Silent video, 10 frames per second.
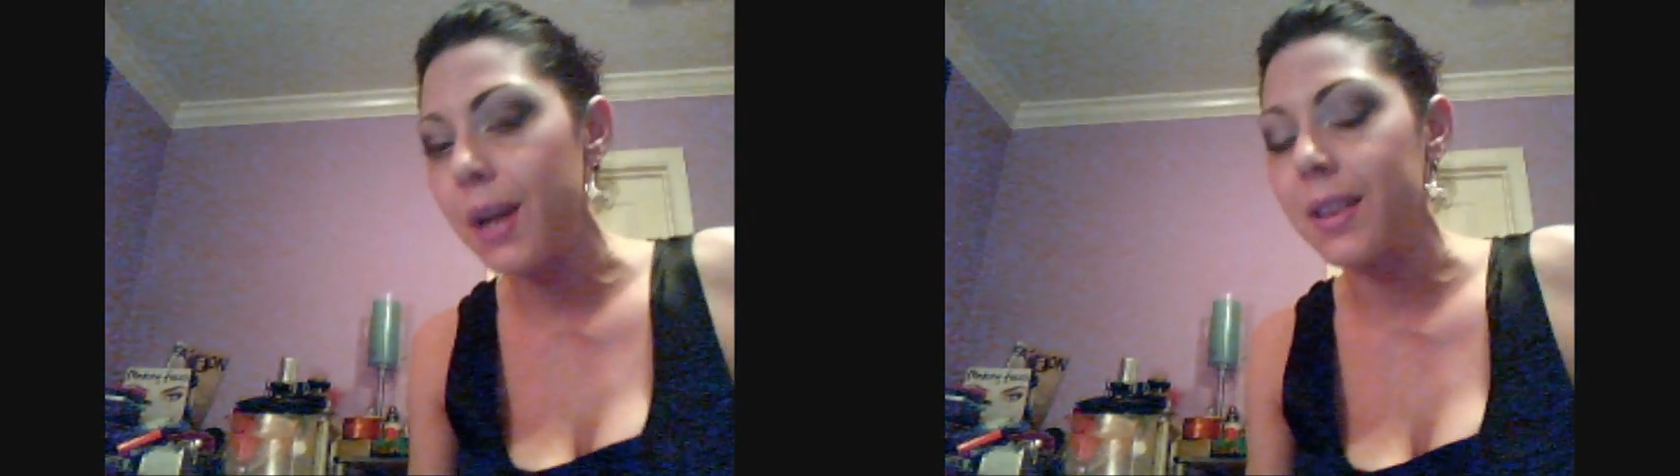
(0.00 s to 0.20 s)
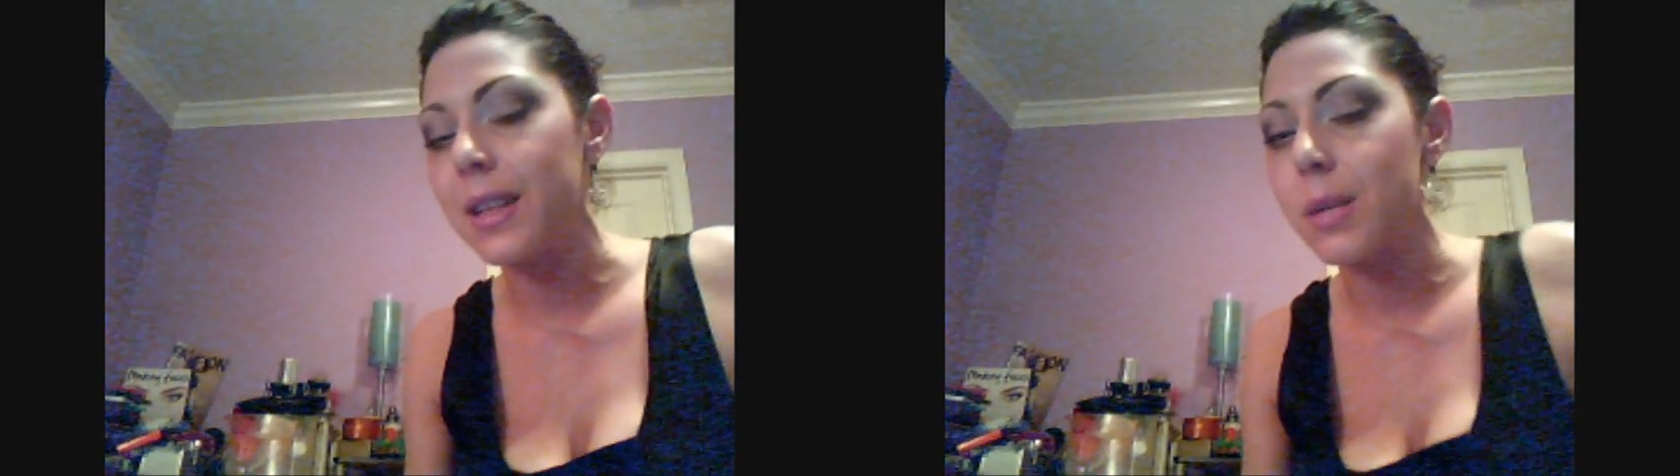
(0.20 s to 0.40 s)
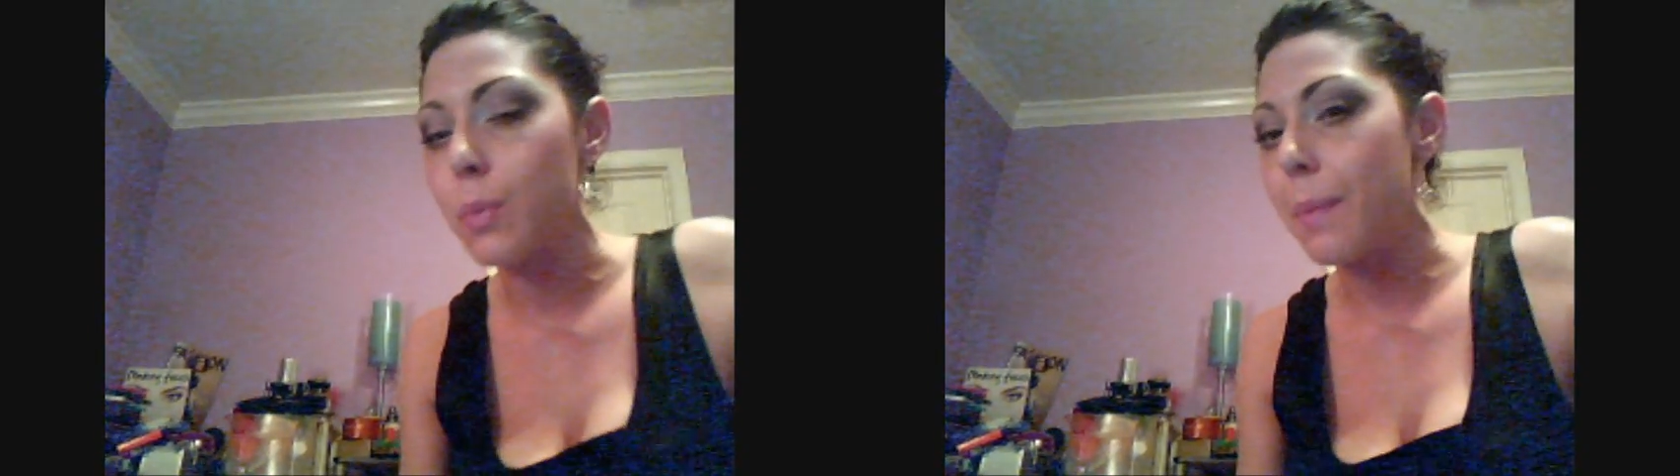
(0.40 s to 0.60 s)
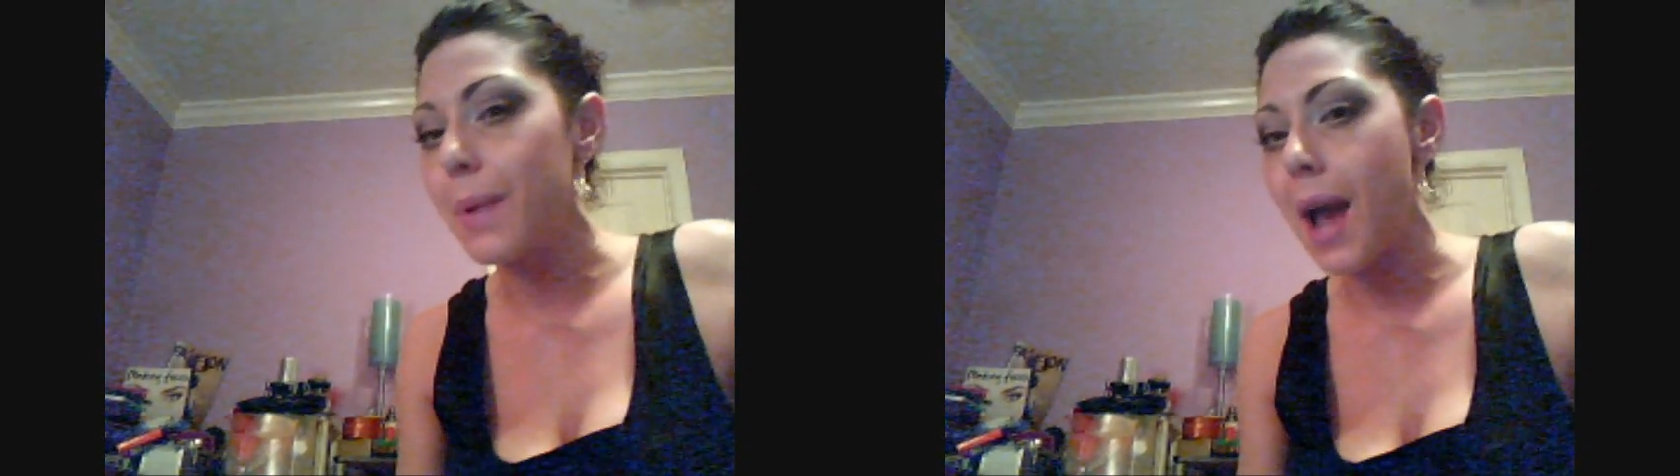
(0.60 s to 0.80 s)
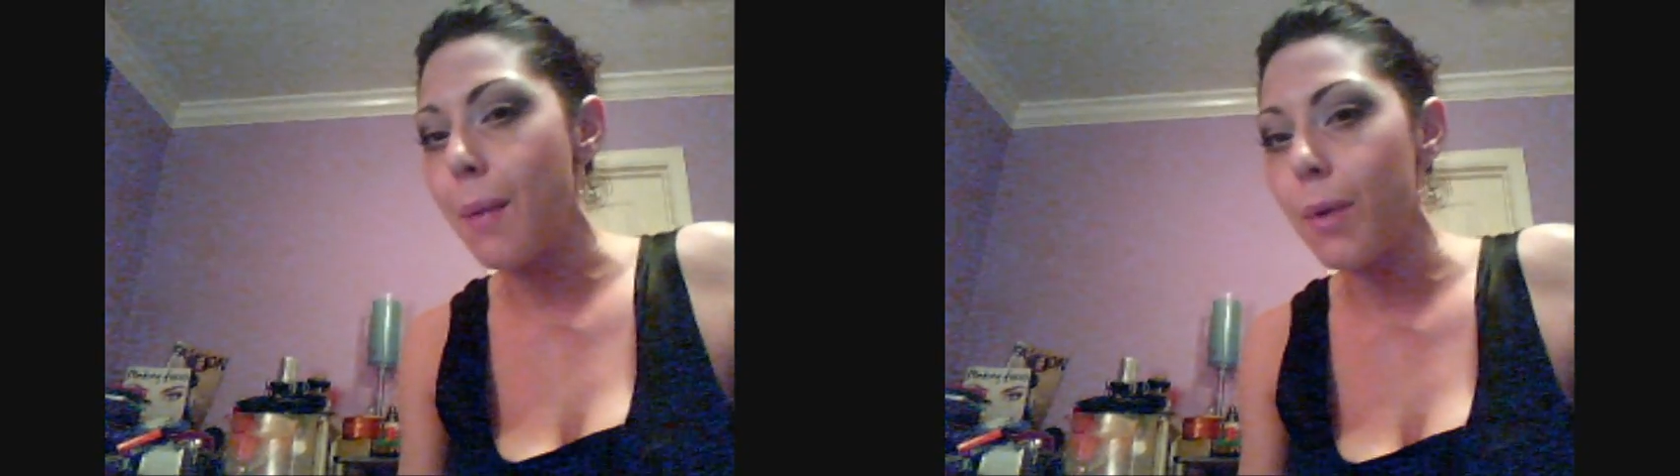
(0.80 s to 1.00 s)
but this web
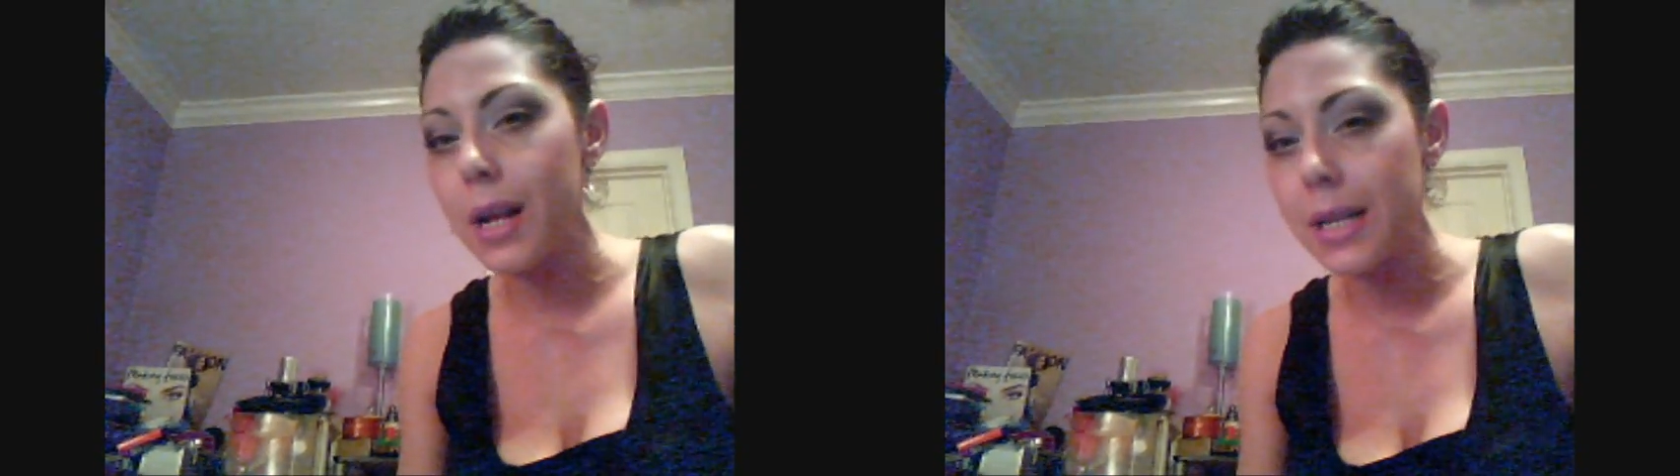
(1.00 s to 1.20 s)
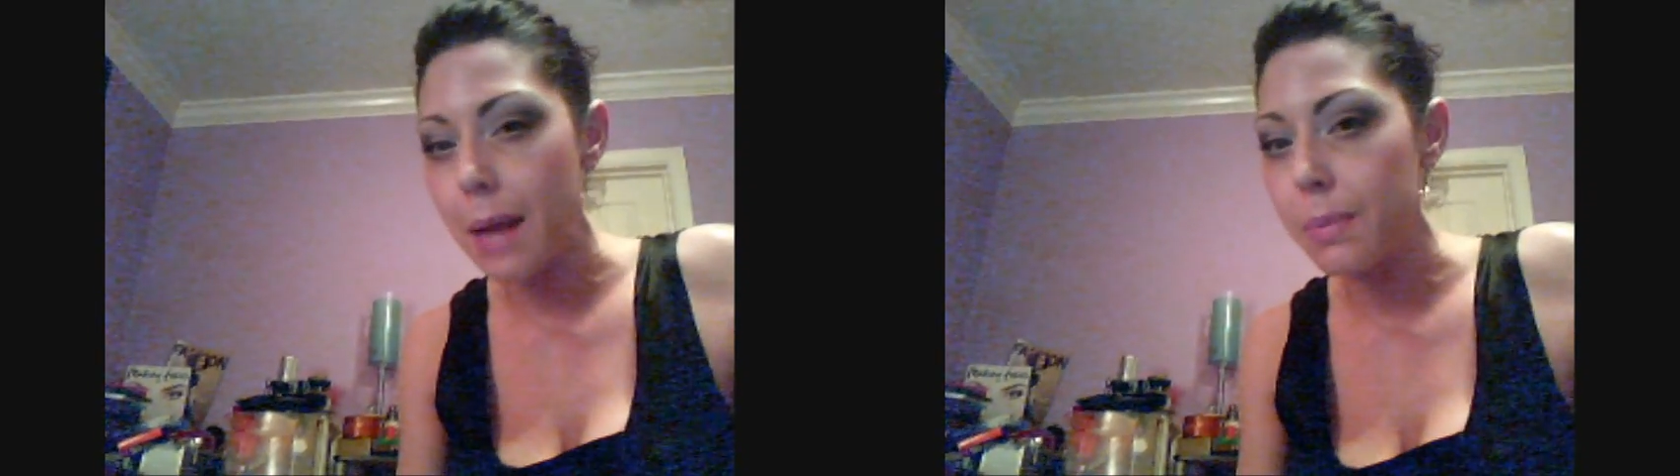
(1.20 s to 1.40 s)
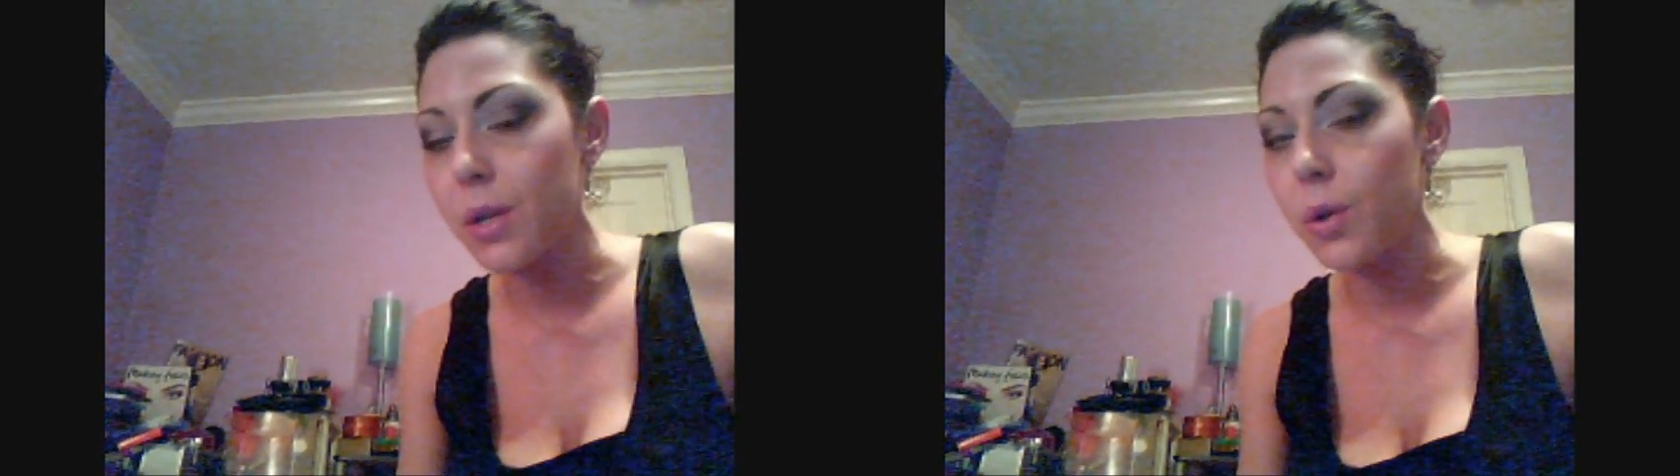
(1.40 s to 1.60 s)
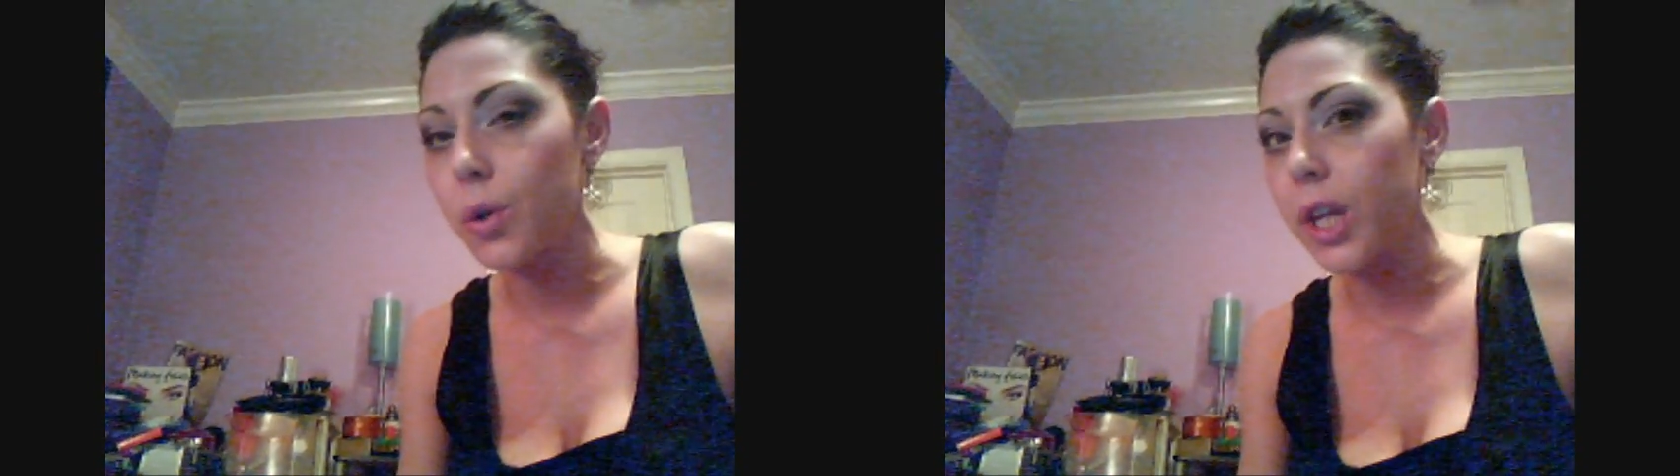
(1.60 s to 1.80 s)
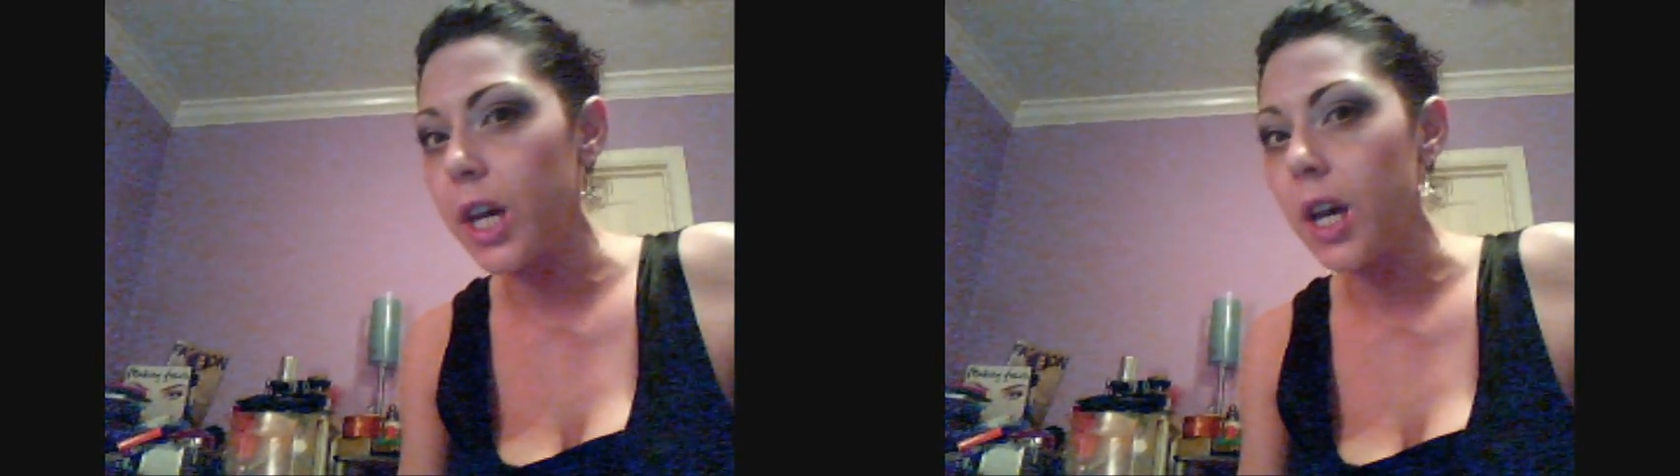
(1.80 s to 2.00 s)
camera is
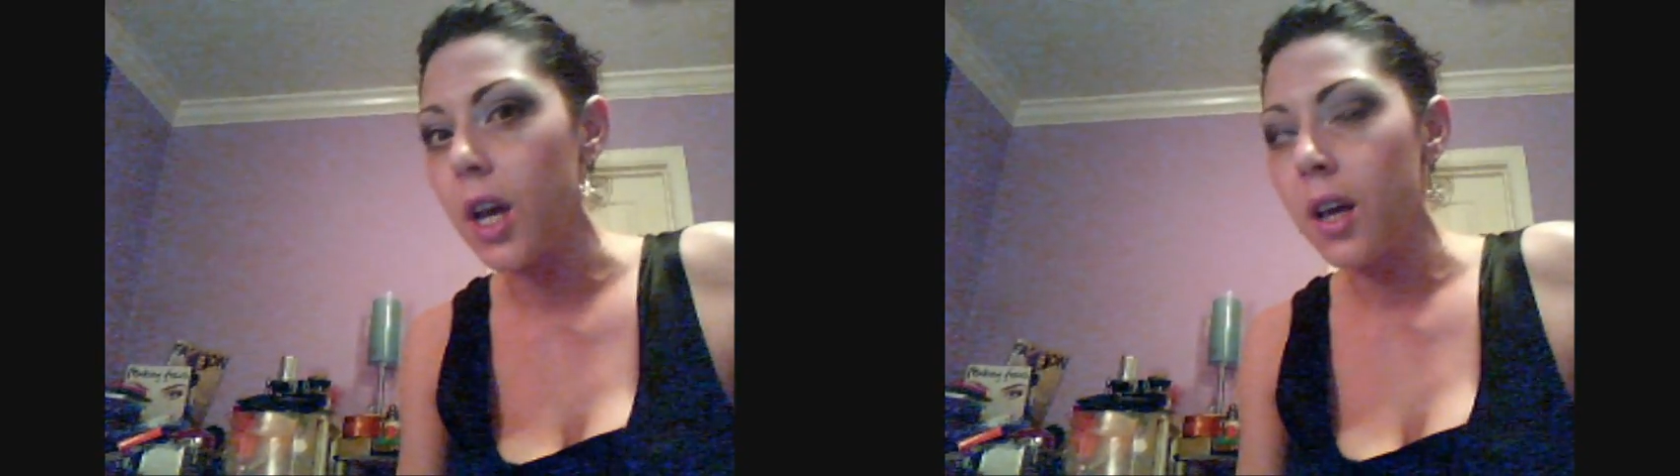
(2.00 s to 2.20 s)
absolutely